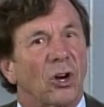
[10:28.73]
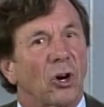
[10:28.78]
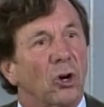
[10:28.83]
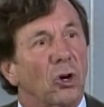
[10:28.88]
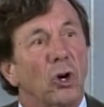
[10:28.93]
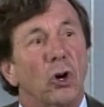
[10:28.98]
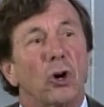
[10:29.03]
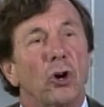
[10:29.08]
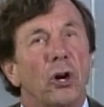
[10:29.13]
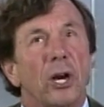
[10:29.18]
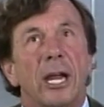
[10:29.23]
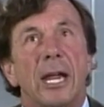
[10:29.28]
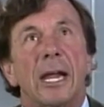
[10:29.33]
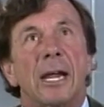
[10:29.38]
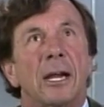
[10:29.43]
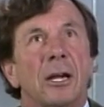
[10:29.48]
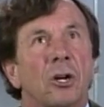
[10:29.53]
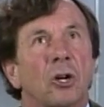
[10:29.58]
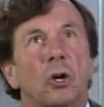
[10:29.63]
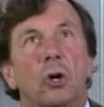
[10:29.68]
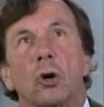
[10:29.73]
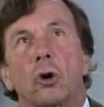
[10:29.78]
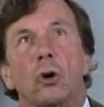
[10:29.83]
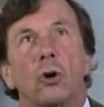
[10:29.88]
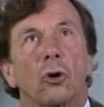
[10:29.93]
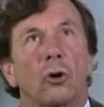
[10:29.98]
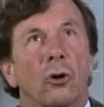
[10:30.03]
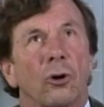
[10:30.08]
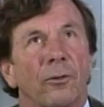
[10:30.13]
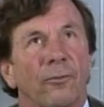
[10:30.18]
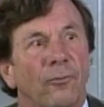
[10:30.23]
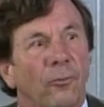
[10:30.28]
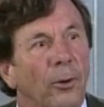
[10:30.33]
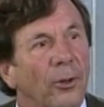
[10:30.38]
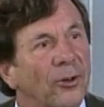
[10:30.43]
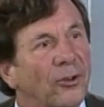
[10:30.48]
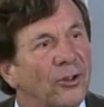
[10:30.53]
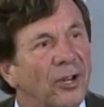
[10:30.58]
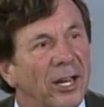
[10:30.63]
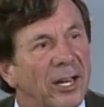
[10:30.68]
learning curve
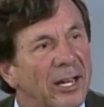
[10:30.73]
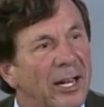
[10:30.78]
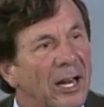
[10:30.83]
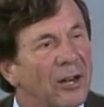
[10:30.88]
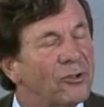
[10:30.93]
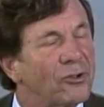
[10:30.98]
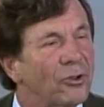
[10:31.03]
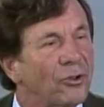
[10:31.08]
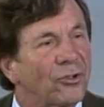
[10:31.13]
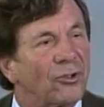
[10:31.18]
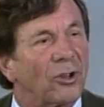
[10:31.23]
with teenagers.